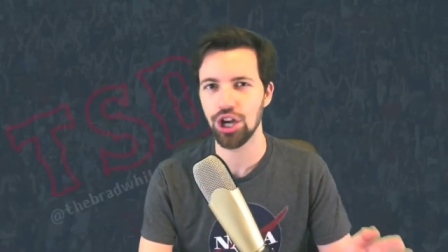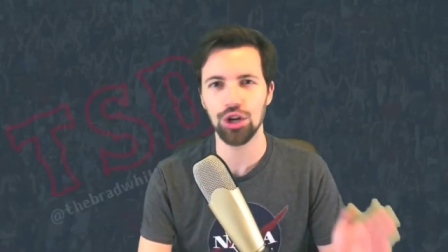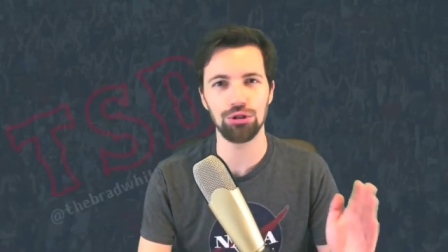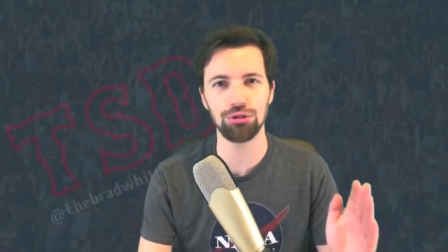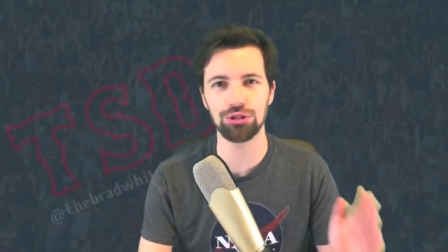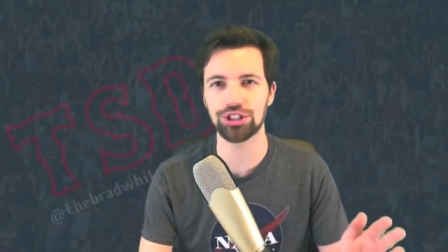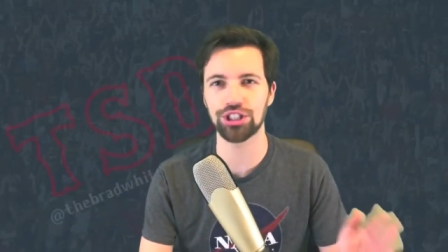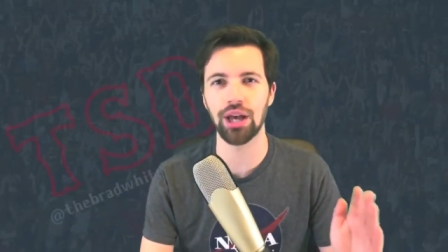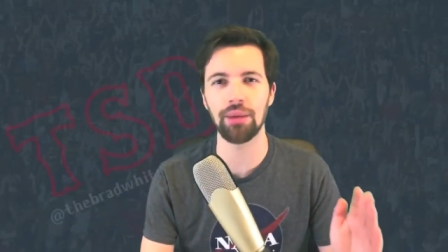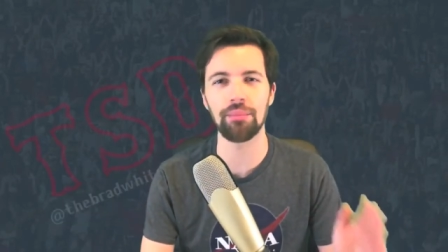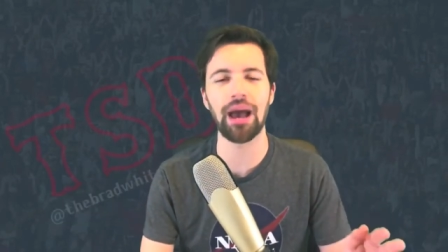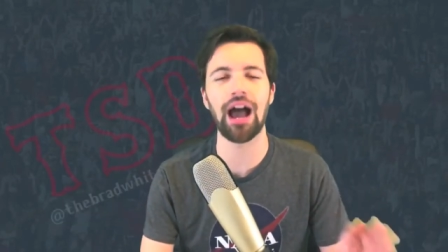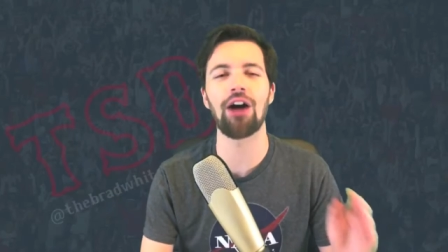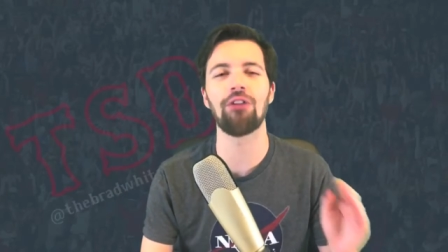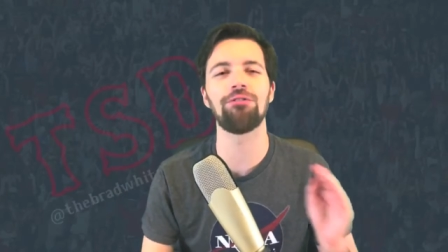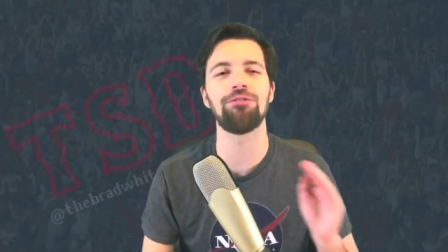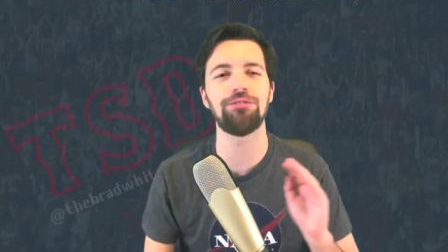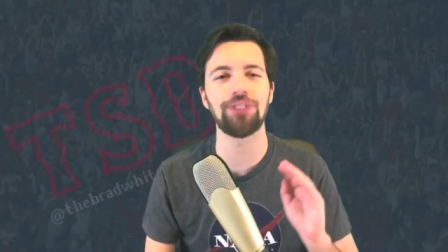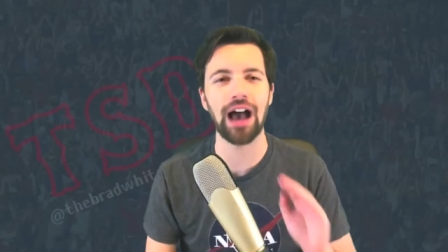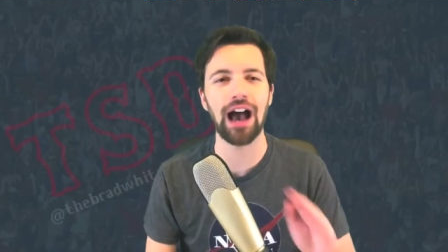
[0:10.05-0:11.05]
who somehow
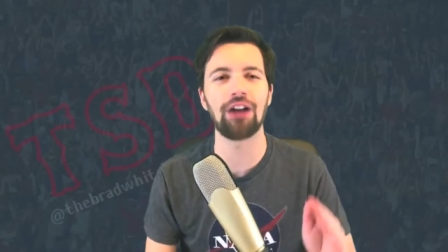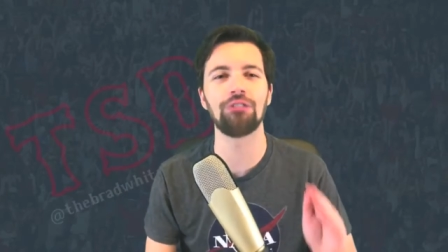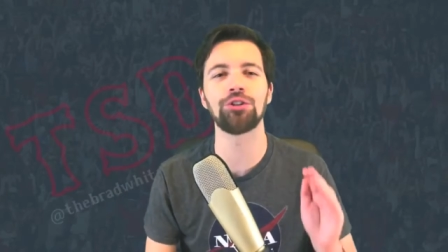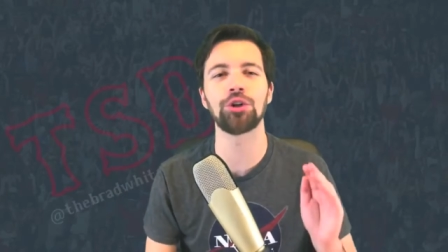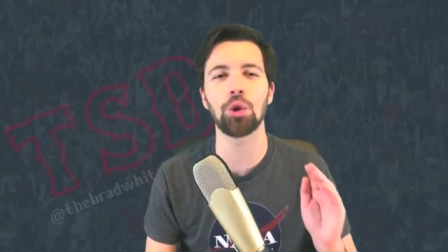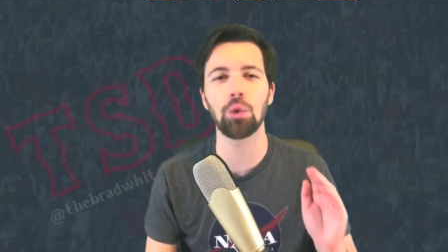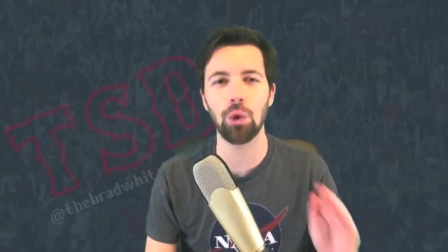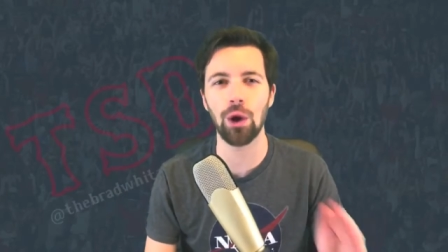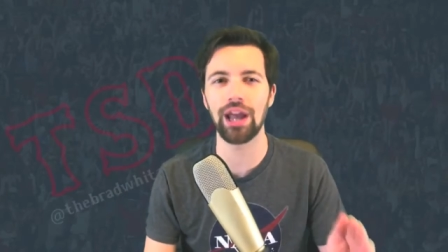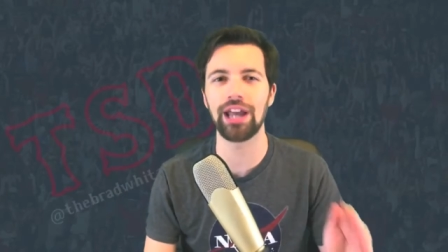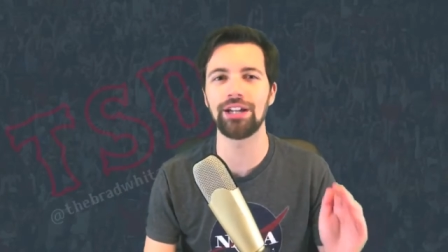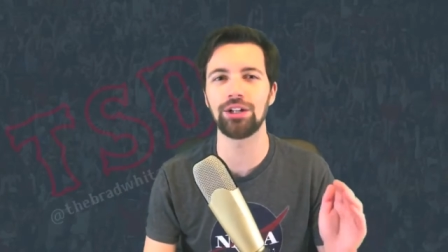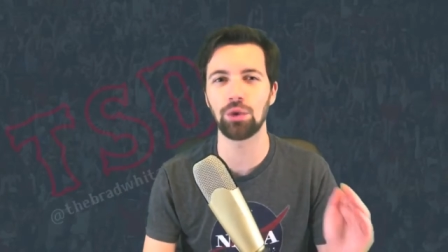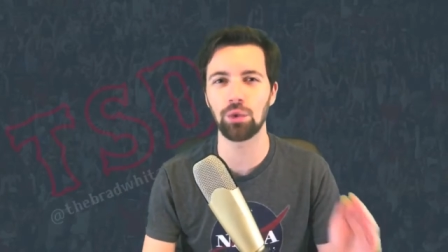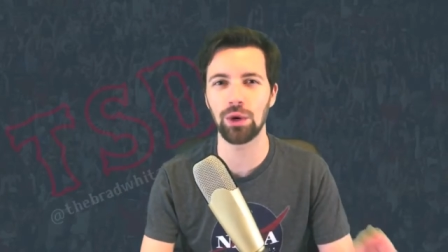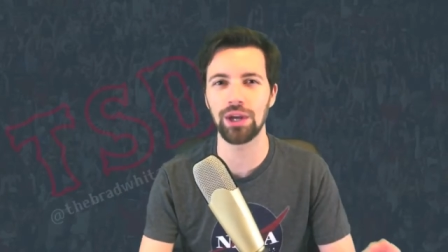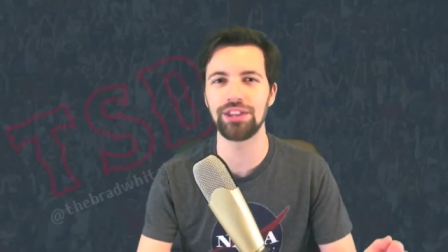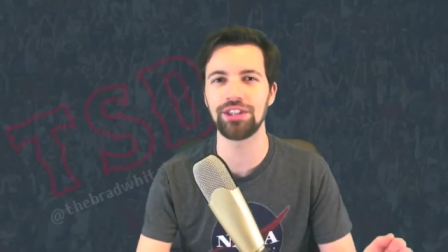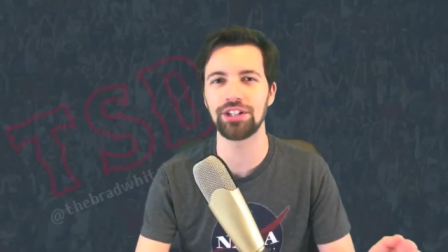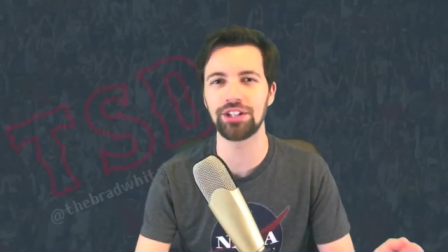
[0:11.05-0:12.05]
found a way to
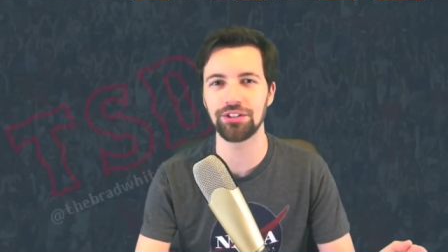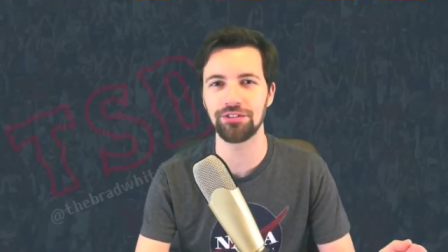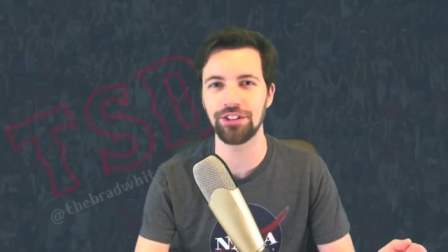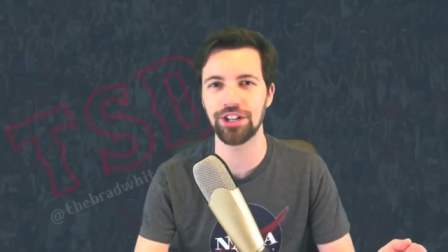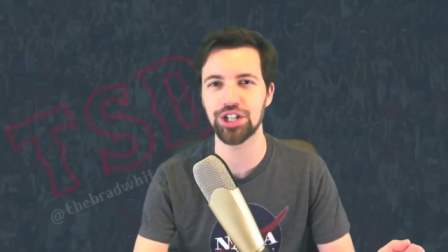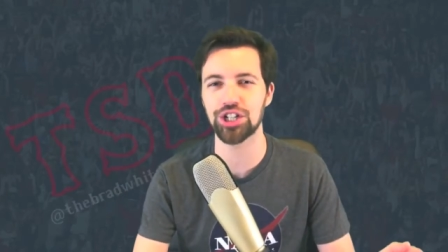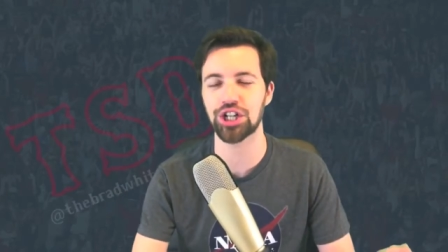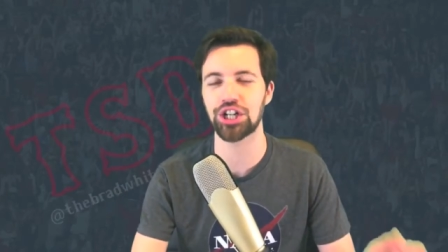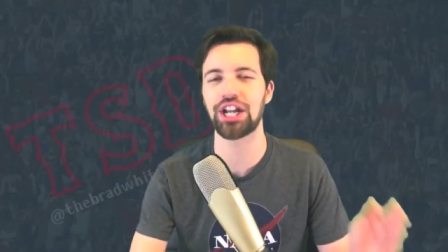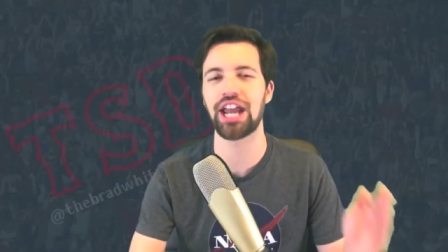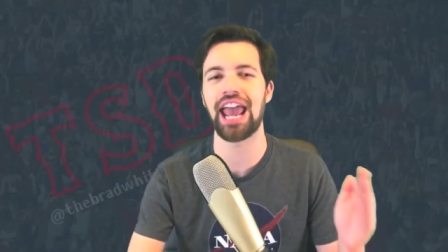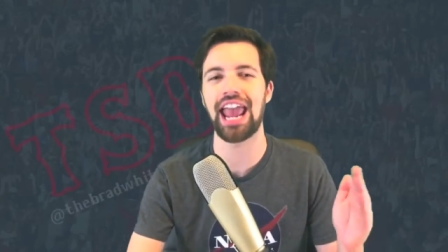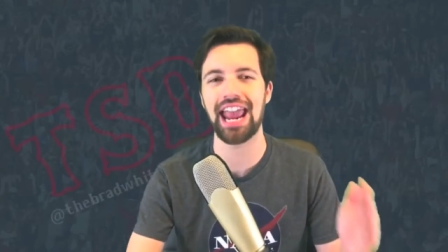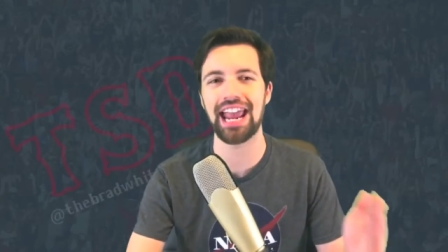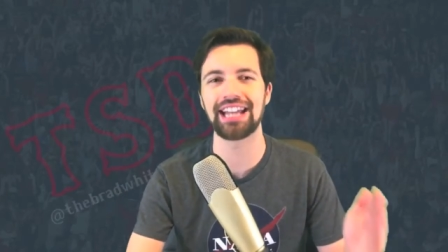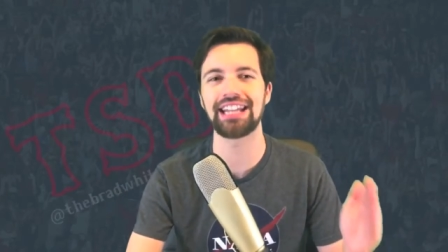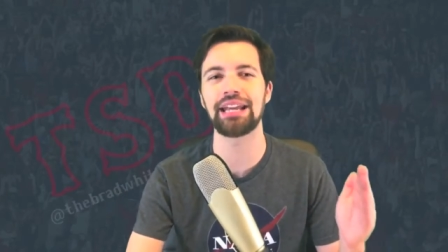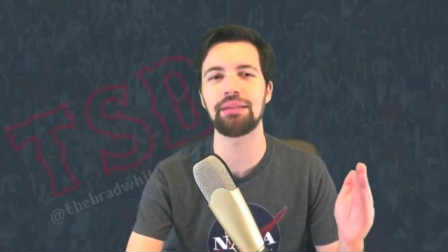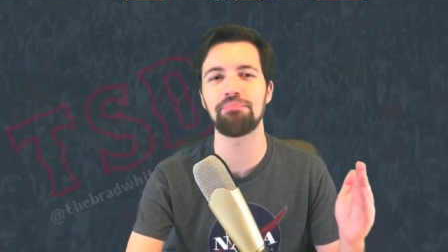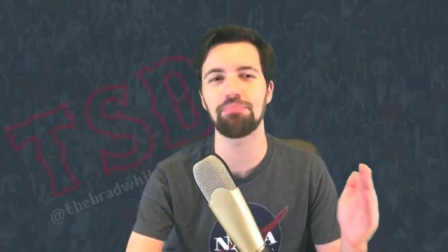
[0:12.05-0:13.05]
win the division
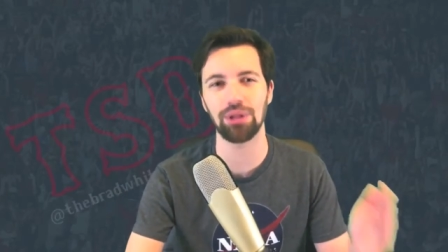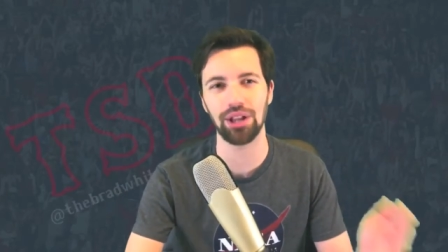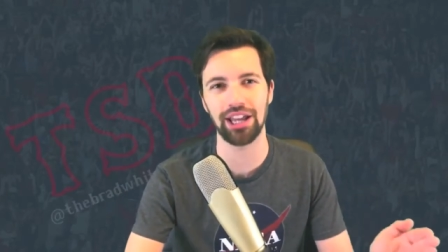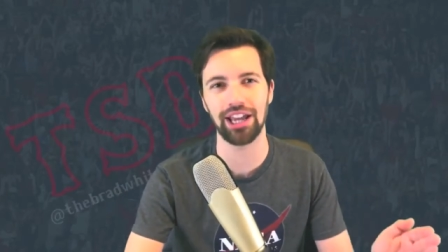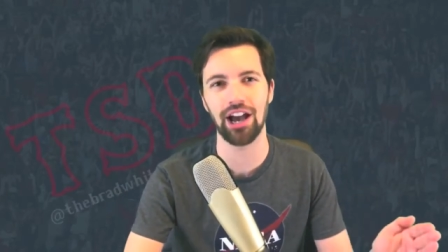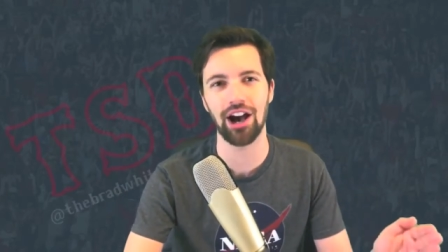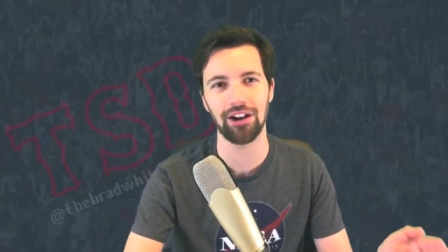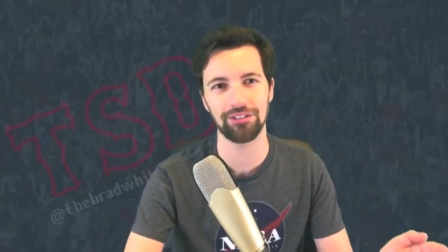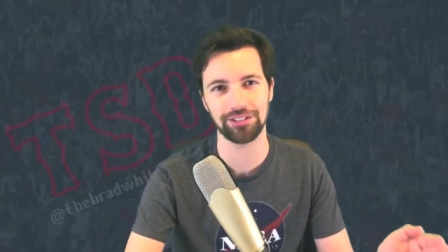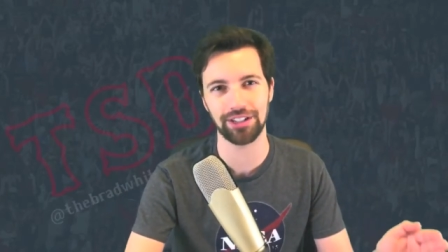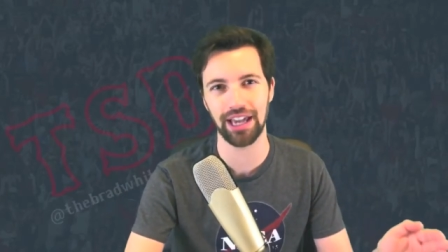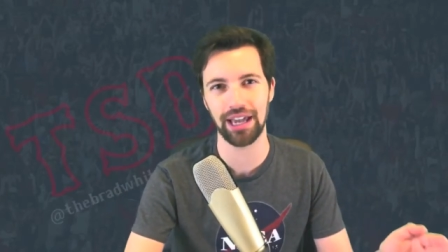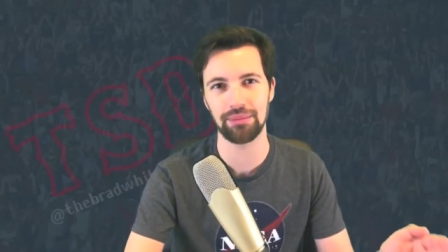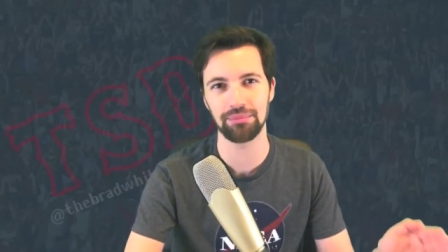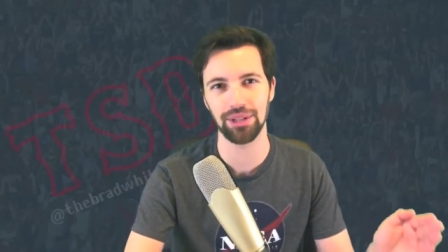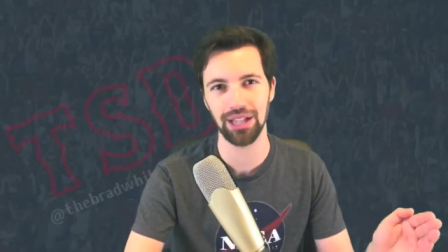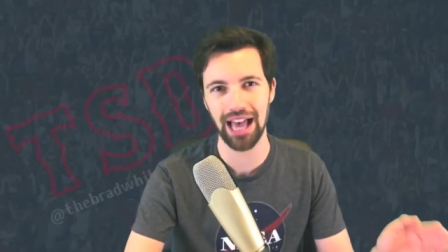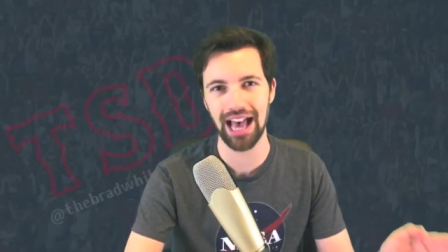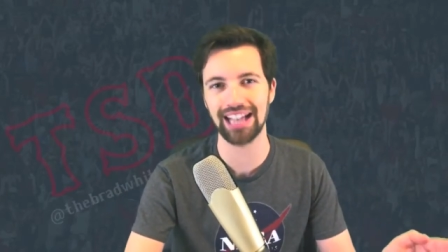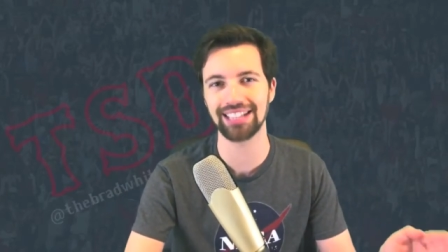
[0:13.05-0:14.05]
and a playoff game
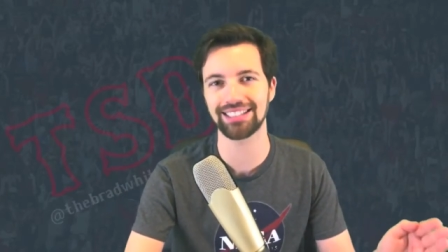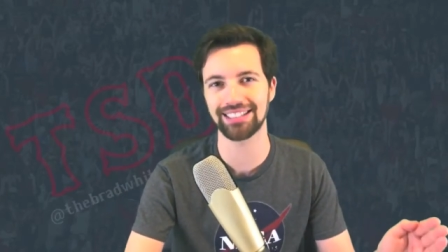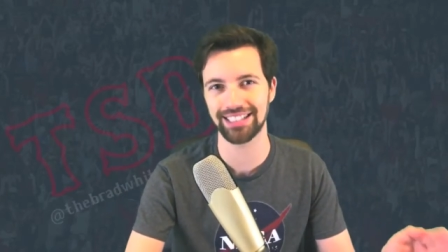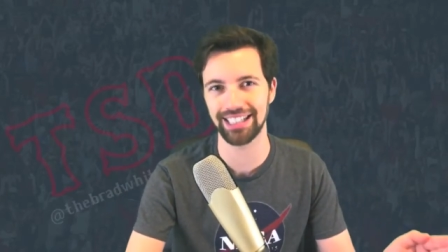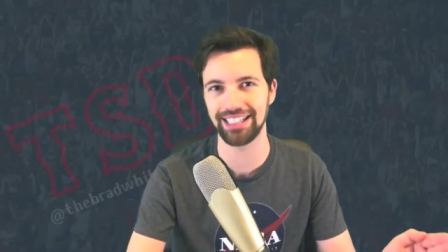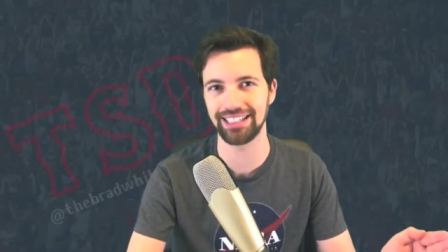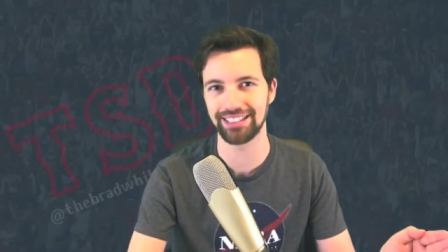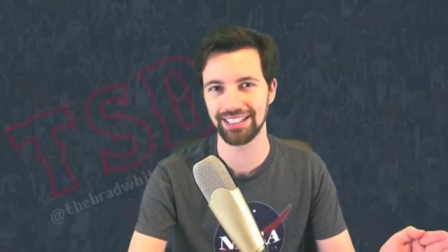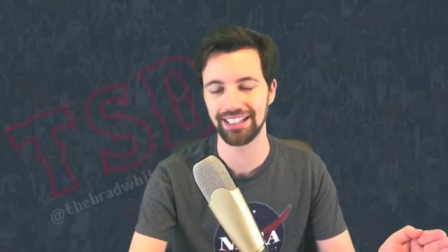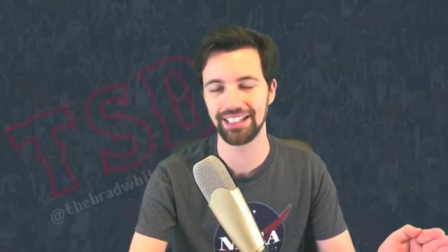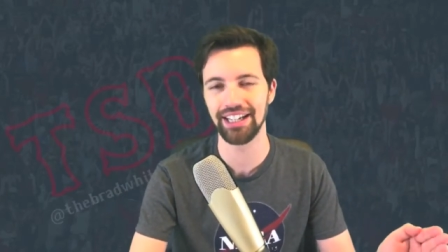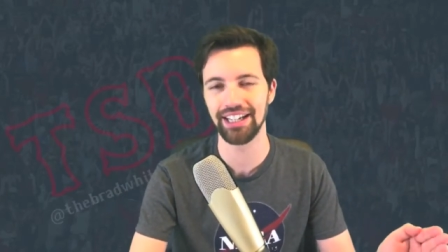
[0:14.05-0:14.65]
last season,